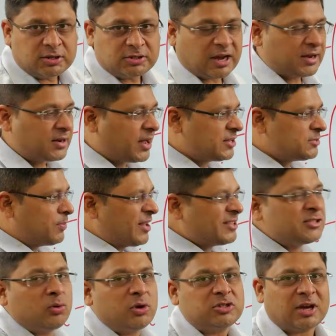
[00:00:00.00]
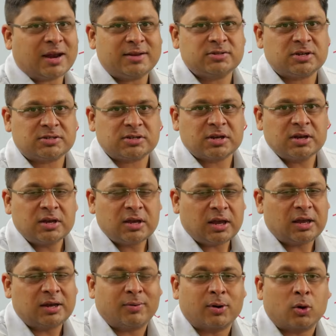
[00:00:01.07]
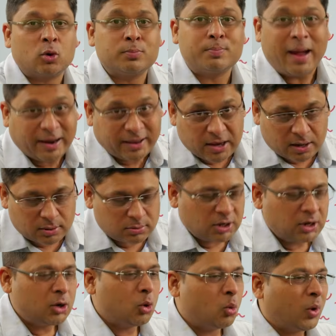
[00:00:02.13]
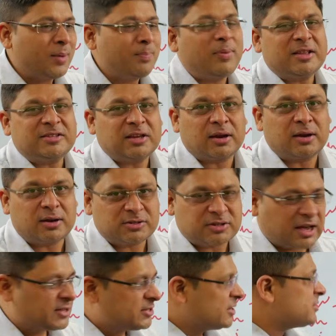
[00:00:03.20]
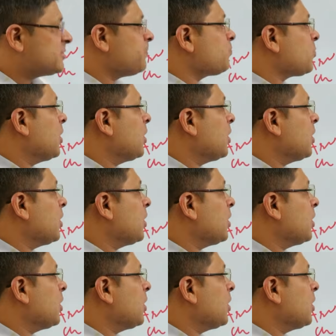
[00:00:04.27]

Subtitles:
China has massively challenged us in our own backyard. One blessing in disguise is,